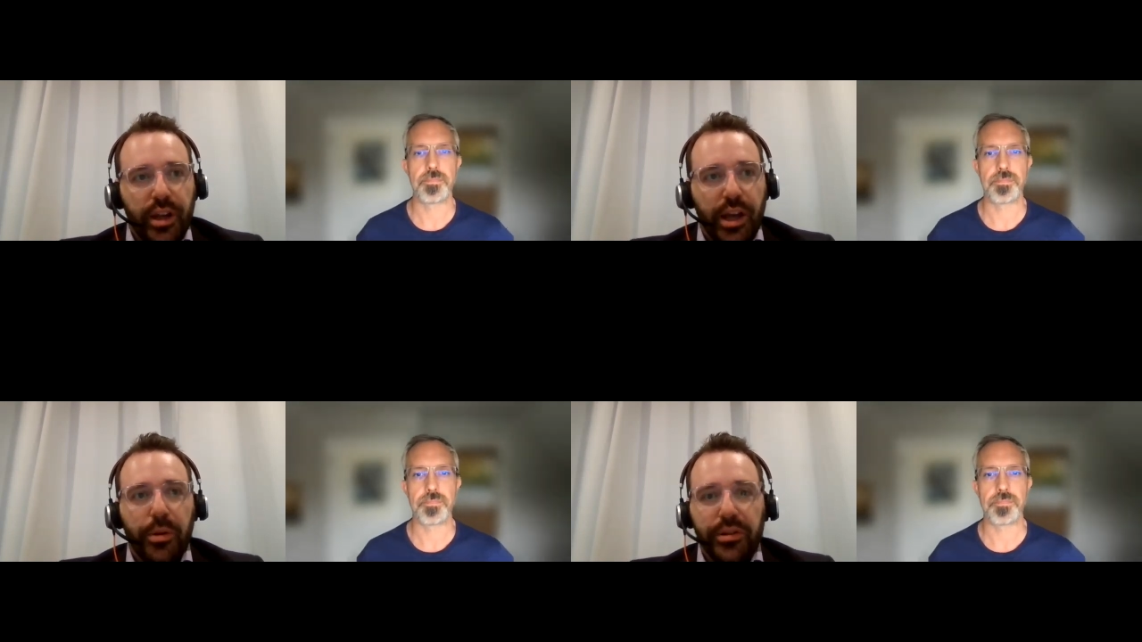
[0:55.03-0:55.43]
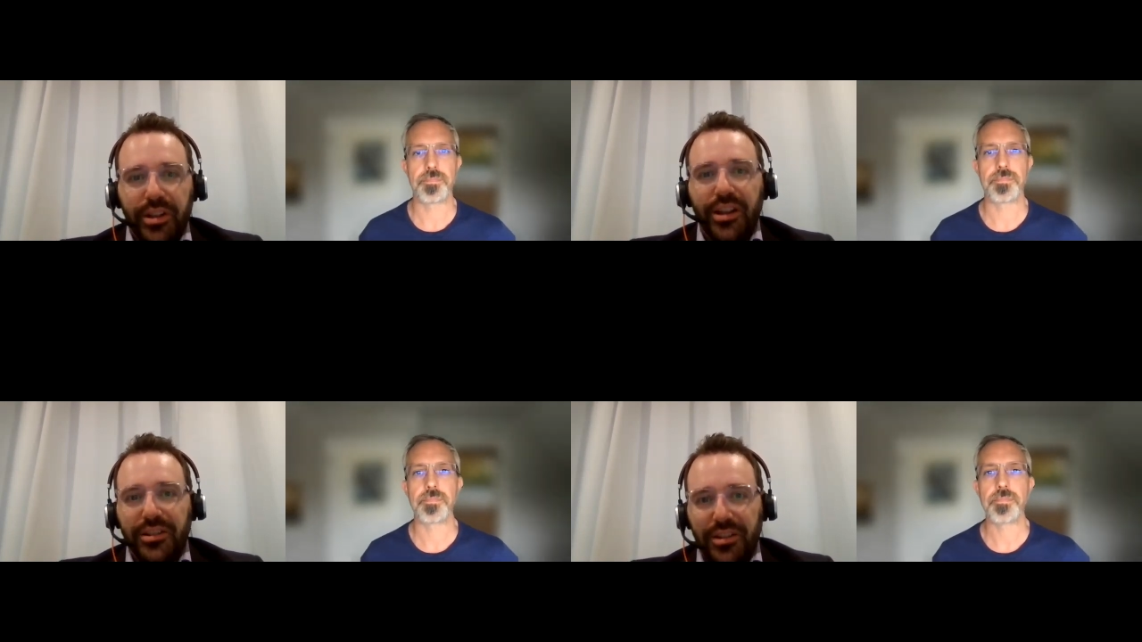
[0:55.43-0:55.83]
Speaker 1: okay, I wanted
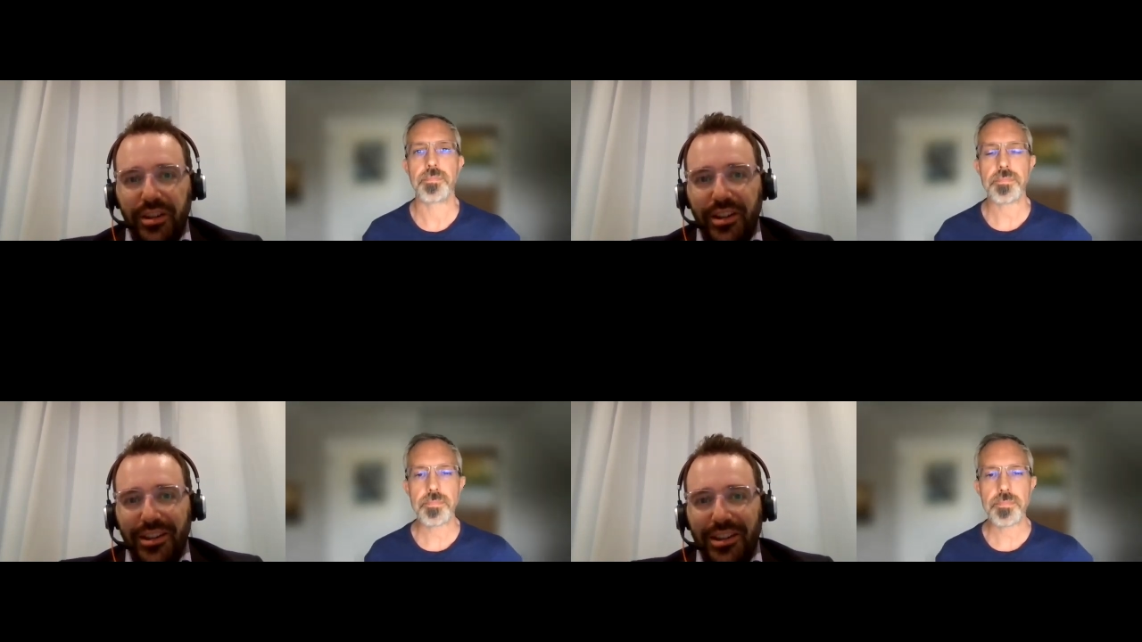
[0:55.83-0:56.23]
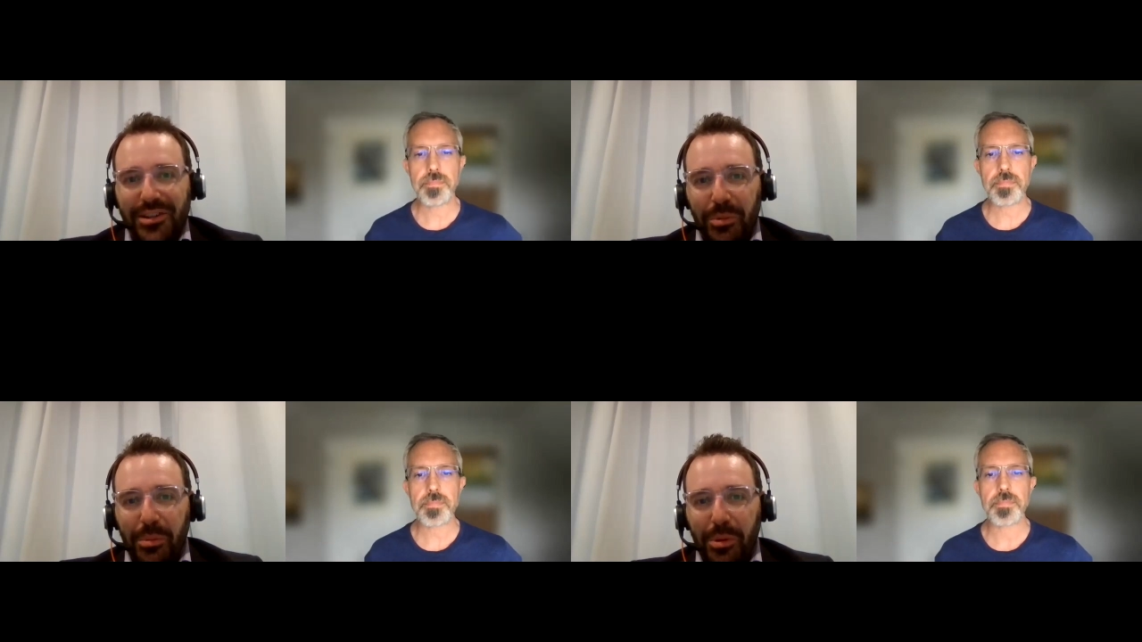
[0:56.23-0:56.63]
to get into the uh,
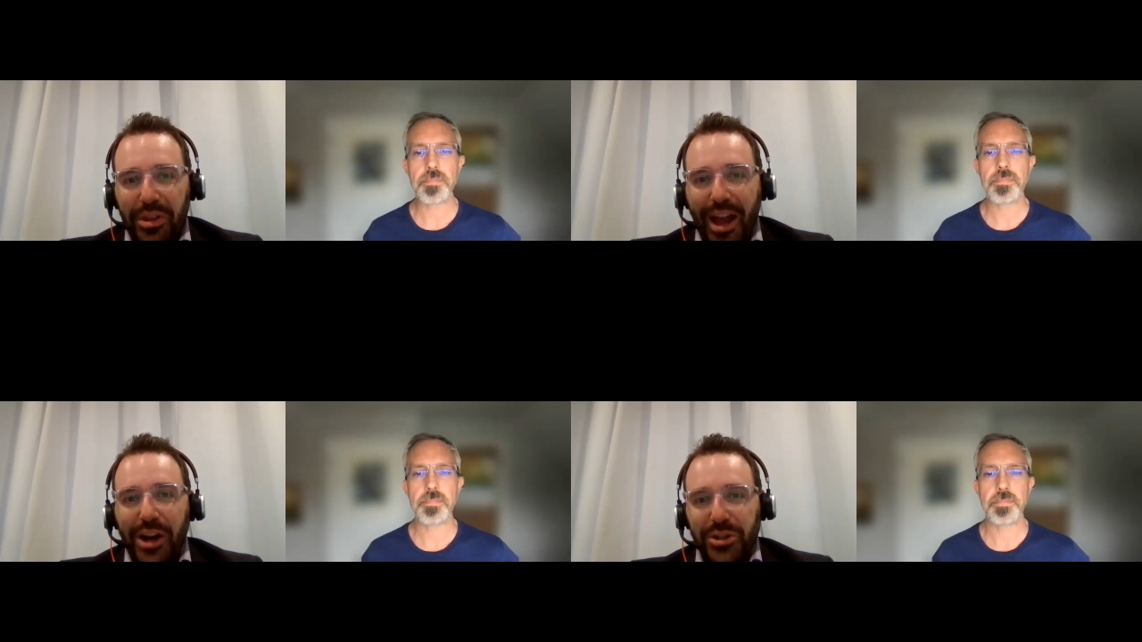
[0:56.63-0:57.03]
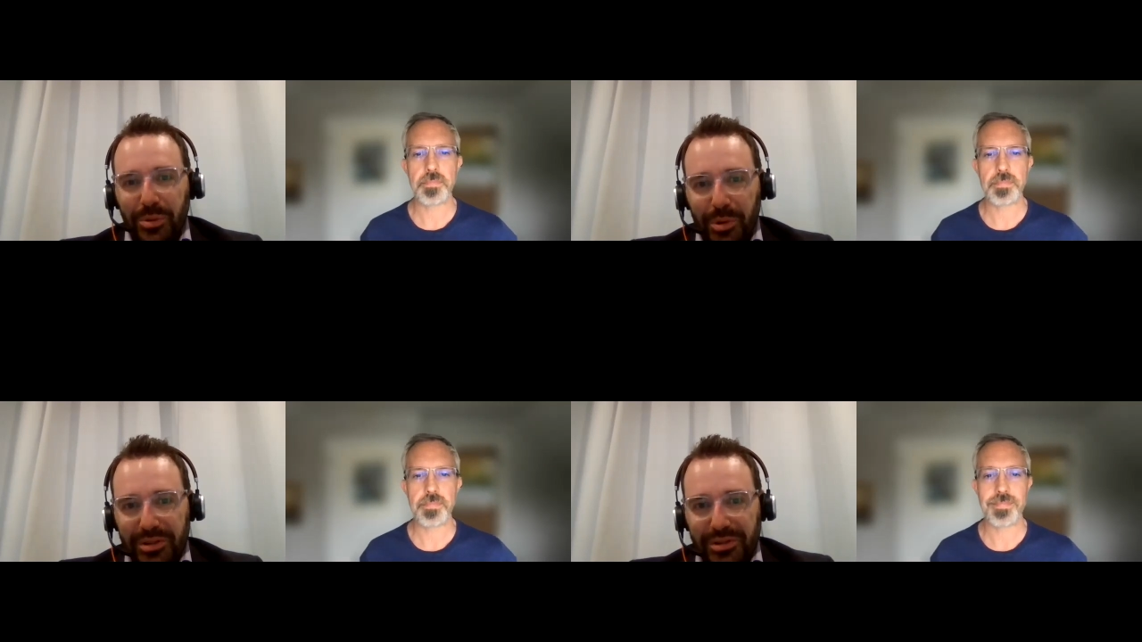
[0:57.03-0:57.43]
into where more the
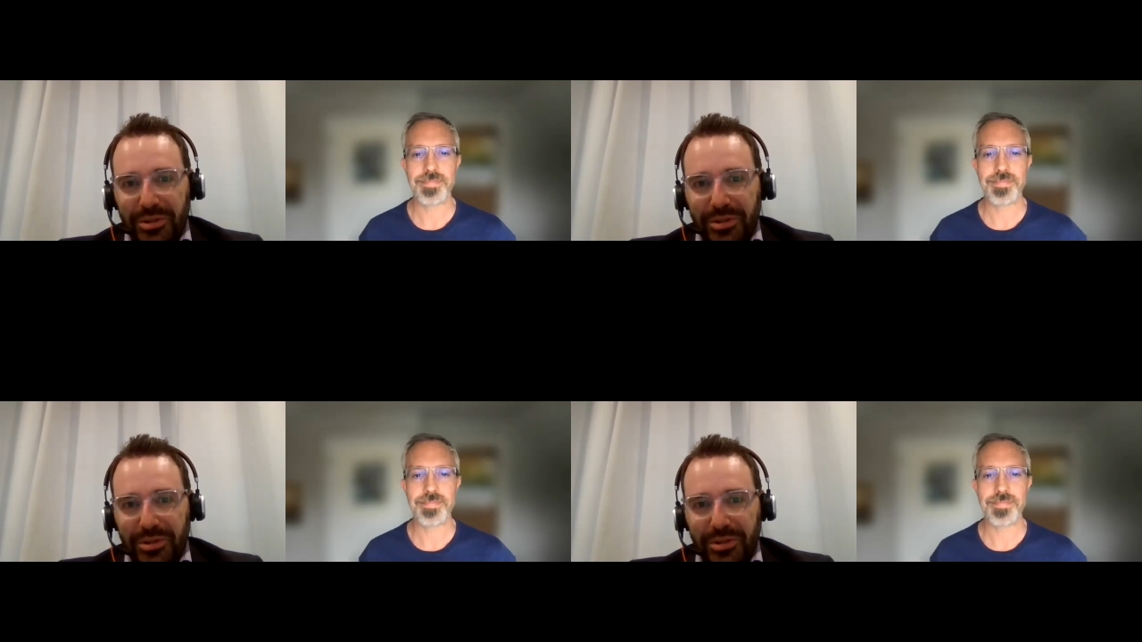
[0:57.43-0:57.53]
action was.